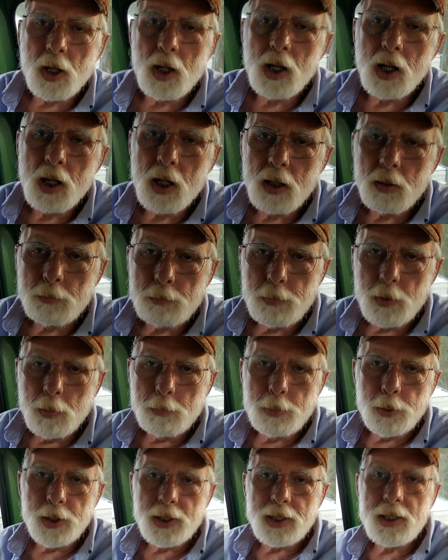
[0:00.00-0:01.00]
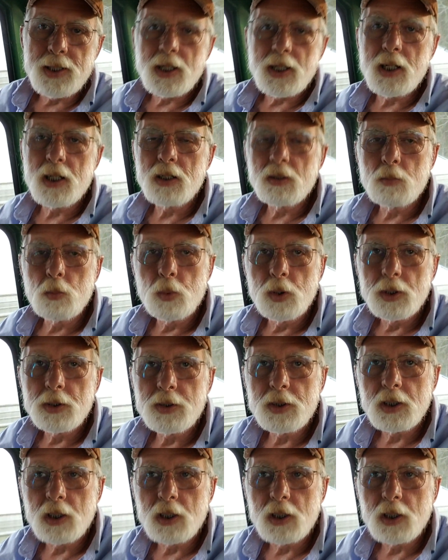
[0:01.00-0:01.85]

are put in here with